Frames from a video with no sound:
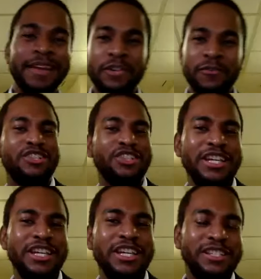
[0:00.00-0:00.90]
the
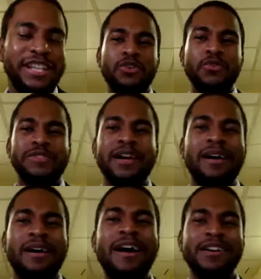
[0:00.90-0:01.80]
Pharisees had
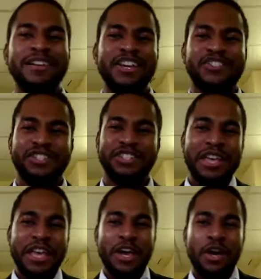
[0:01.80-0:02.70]
produced a
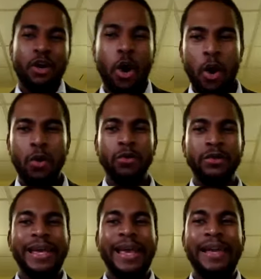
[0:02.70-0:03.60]
heartless,
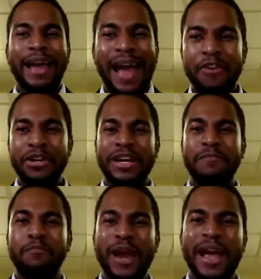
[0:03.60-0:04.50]
cold and
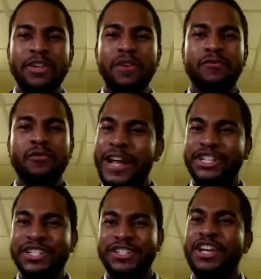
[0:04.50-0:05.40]
arrogant brand of
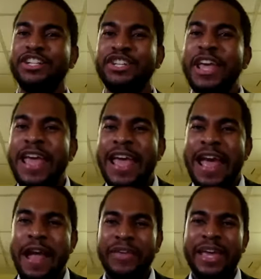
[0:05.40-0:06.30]
righteousness.
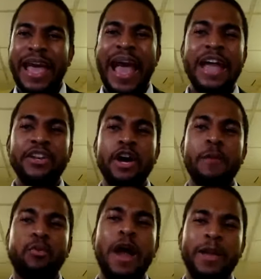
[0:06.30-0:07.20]
And they had a
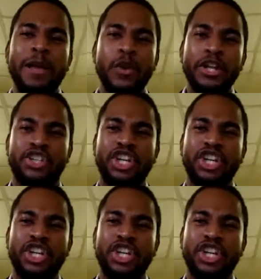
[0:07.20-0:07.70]
problem with